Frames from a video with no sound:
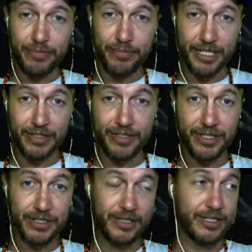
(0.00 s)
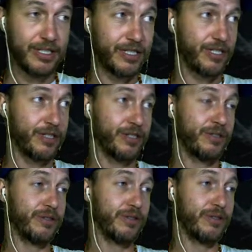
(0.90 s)
even,
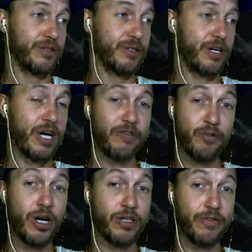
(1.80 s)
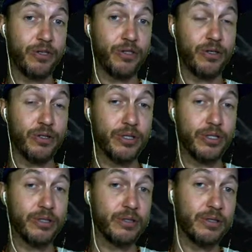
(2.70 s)
so I have a microphone
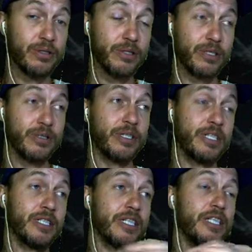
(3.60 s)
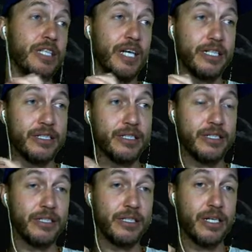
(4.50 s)
ordered, so in that
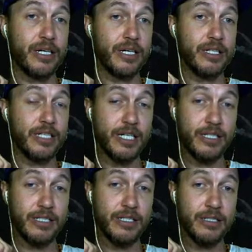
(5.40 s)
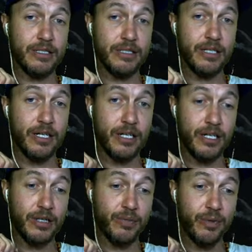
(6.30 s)
sense
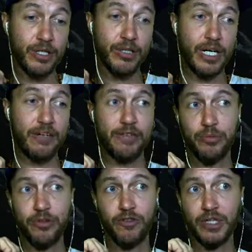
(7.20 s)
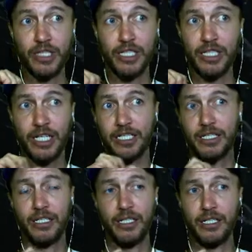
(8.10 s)
I will have improvements in the next
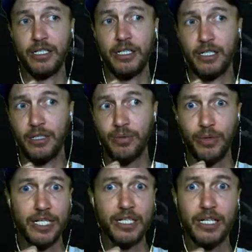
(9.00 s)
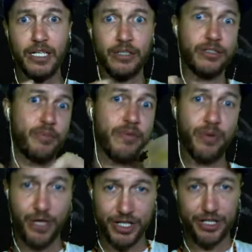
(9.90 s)
week on top of the
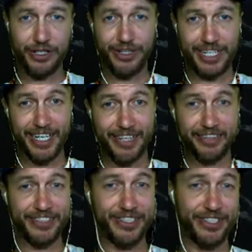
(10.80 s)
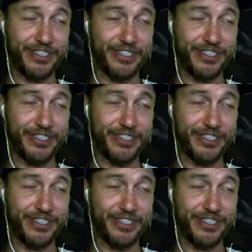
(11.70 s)
ones I already have. So